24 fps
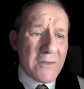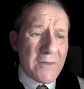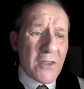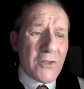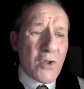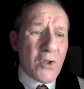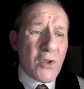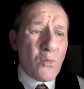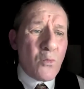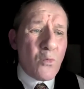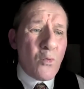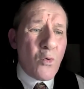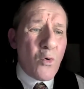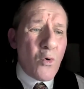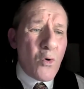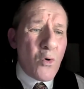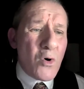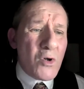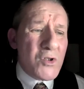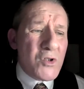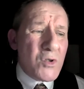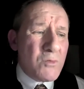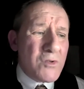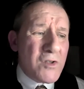that the
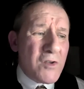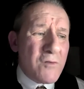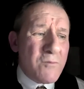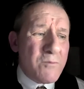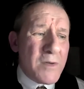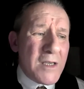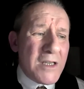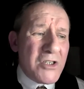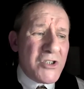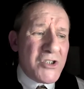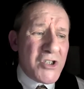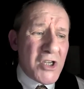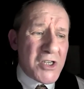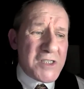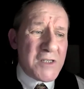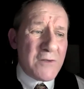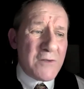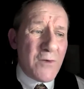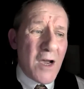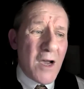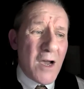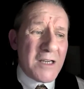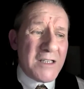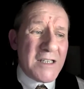ward would have been
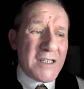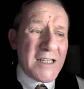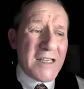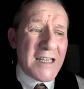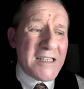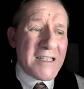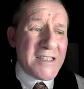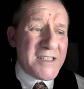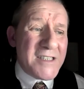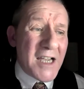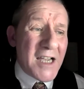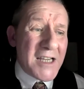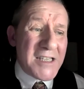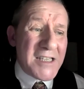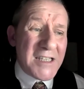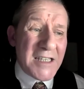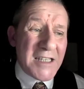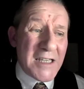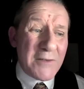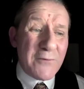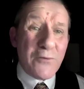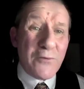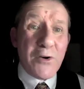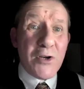justified in indicting
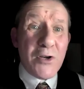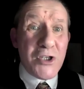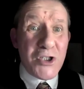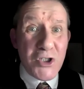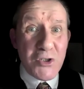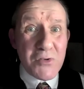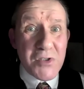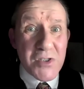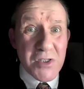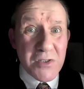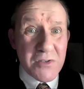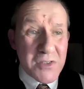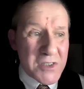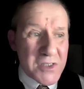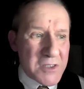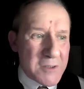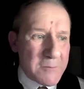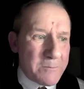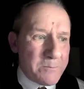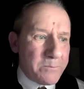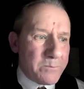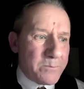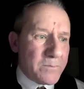it for a nuisance.